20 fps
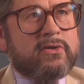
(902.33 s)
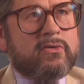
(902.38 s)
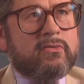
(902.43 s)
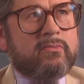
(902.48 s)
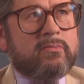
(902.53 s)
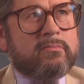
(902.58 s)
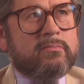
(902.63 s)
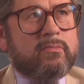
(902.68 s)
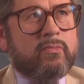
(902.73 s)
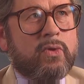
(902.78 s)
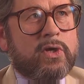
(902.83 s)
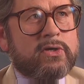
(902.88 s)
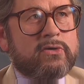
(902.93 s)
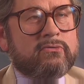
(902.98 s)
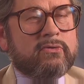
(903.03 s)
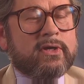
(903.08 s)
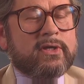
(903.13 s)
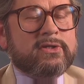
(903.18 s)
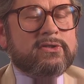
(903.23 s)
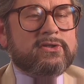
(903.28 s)
help
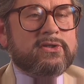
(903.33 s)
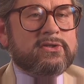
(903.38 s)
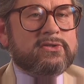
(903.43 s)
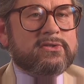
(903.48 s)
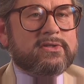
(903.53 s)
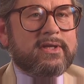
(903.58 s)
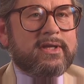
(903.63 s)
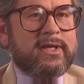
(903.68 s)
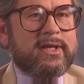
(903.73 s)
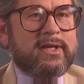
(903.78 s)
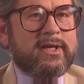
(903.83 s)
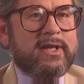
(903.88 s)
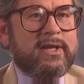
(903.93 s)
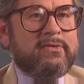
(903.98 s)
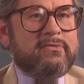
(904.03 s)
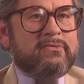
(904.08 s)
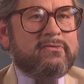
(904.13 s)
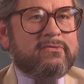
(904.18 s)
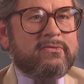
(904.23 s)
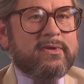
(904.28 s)
wondering, just
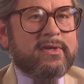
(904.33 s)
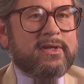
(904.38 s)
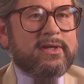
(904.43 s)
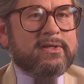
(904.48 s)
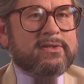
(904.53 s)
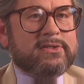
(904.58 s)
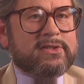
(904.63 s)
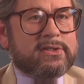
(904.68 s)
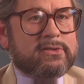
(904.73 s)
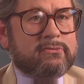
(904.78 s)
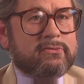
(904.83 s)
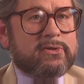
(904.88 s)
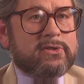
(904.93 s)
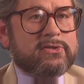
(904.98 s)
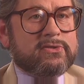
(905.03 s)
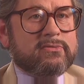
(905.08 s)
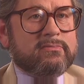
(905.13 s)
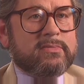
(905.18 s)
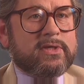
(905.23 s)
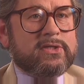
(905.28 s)
if
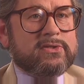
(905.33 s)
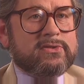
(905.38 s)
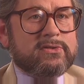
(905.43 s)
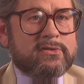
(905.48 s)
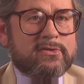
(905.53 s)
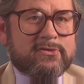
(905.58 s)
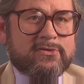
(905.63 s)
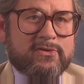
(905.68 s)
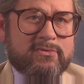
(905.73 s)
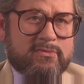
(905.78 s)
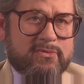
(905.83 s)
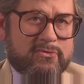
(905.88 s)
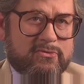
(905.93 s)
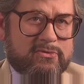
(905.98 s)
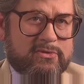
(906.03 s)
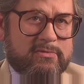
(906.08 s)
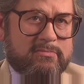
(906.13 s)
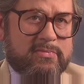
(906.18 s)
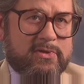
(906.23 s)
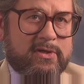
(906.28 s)
Darwinism is not
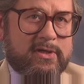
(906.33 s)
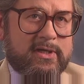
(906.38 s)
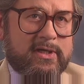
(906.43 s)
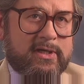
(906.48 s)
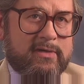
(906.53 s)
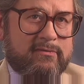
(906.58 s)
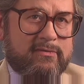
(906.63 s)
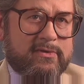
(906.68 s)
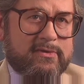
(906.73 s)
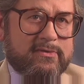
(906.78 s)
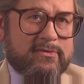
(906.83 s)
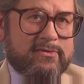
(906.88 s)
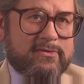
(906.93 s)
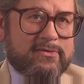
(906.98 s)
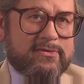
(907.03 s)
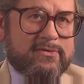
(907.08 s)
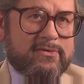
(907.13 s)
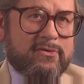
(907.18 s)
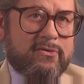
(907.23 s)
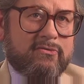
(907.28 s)
supported by
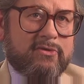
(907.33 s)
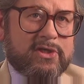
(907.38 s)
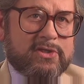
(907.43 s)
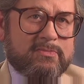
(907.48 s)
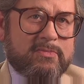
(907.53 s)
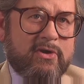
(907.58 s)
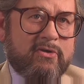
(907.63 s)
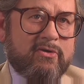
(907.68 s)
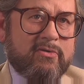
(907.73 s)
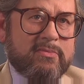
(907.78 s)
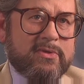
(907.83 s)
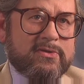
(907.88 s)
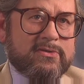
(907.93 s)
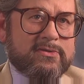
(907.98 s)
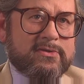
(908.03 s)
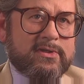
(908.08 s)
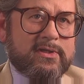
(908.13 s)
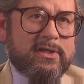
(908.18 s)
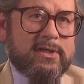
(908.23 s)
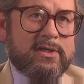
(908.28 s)
evidence or
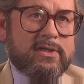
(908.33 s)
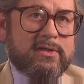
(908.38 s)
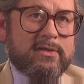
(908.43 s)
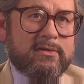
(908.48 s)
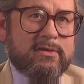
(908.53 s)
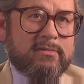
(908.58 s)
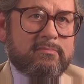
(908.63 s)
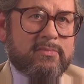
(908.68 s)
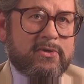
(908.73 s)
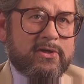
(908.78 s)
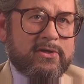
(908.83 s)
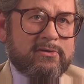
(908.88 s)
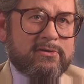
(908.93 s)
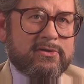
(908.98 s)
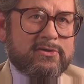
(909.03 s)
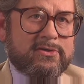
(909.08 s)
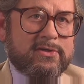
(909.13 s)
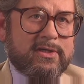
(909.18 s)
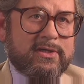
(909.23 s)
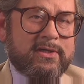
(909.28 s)
experiment in
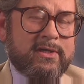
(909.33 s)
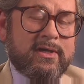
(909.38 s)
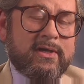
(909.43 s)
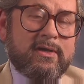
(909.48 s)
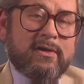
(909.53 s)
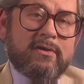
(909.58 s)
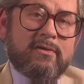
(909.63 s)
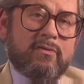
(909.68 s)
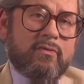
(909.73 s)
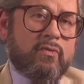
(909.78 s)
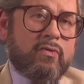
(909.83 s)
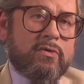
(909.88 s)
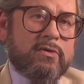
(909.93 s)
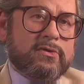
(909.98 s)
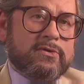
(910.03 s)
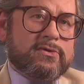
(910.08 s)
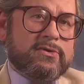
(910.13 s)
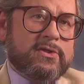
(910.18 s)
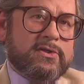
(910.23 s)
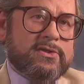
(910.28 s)
biology,
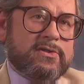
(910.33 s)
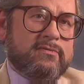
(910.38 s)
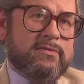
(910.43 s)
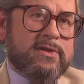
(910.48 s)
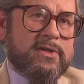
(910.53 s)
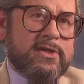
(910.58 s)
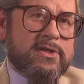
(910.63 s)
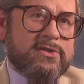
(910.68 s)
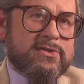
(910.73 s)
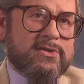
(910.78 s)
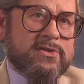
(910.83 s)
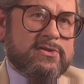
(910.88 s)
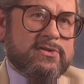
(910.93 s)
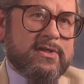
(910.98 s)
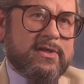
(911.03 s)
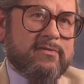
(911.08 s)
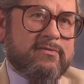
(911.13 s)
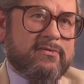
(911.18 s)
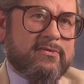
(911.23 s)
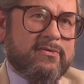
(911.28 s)
what justification is
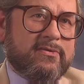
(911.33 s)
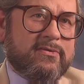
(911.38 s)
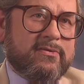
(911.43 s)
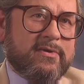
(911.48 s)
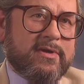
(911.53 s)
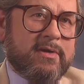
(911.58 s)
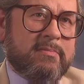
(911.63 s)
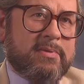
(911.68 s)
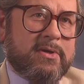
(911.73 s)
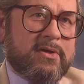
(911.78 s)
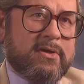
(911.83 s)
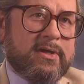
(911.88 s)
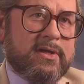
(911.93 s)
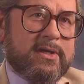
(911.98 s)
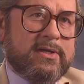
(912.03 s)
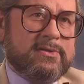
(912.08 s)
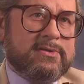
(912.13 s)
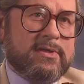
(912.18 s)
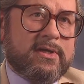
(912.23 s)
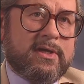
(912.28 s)
there for applying
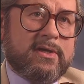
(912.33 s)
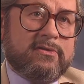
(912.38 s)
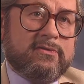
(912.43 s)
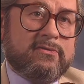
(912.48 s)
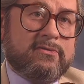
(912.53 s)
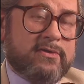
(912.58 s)
it to other